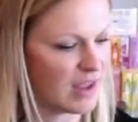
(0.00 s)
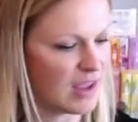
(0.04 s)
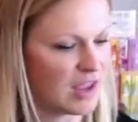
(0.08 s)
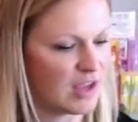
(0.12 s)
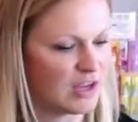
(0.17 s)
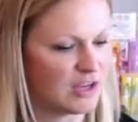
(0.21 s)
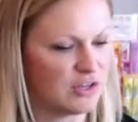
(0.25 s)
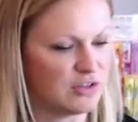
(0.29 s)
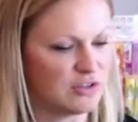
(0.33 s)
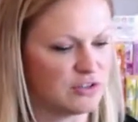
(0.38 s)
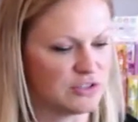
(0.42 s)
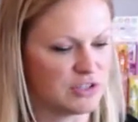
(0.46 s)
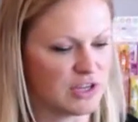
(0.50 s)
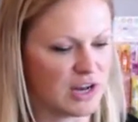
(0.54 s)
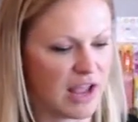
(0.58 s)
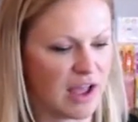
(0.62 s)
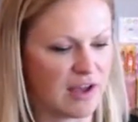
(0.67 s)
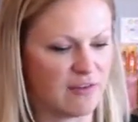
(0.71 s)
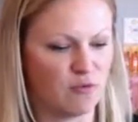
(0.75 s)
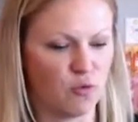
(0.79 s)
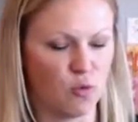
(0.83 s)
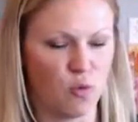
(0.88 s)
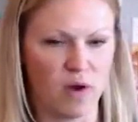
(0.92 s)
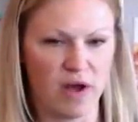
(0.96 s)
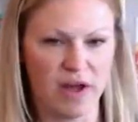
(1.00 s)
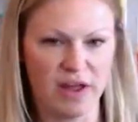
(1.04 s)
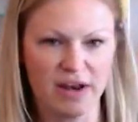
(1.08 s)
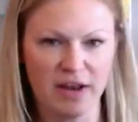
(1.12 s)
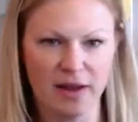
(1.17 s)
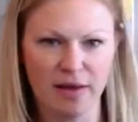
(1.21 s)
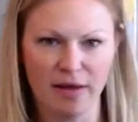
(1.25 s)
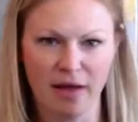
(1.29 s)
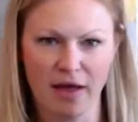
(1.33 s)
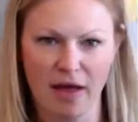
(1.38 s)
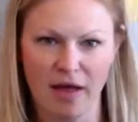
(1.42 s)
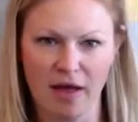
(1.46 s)
You should have one
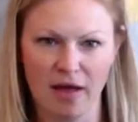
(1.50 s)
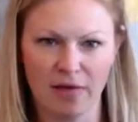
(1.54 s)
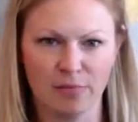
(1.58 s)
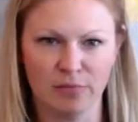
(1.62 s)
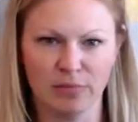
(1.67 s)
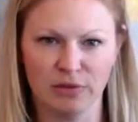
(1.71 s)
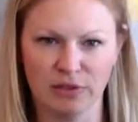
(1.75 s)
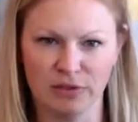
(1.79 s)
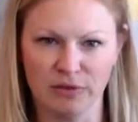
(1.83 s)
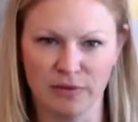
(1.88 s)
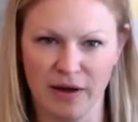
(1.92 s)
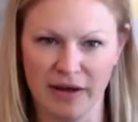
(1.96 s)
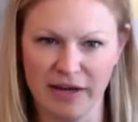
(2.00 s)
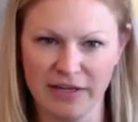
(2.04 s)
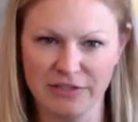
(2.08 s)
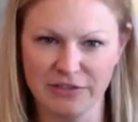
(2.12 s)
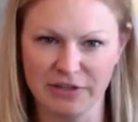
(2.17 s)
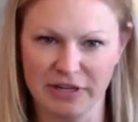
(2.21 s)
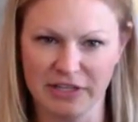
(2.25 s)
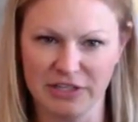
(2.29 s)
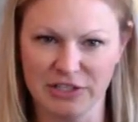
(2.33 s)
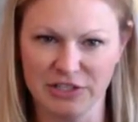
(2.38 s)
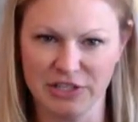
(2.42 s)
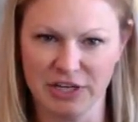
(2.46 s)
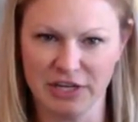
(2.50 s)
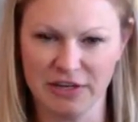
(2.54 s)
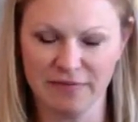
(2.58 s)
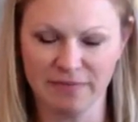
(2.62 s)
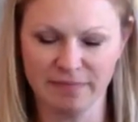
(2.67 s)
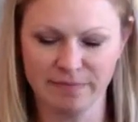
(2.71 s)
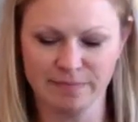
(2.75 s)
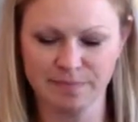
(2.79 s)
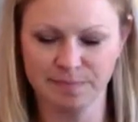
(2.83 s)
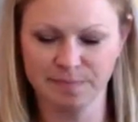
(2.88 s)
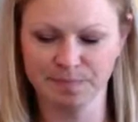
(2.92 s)
blue hydrangea.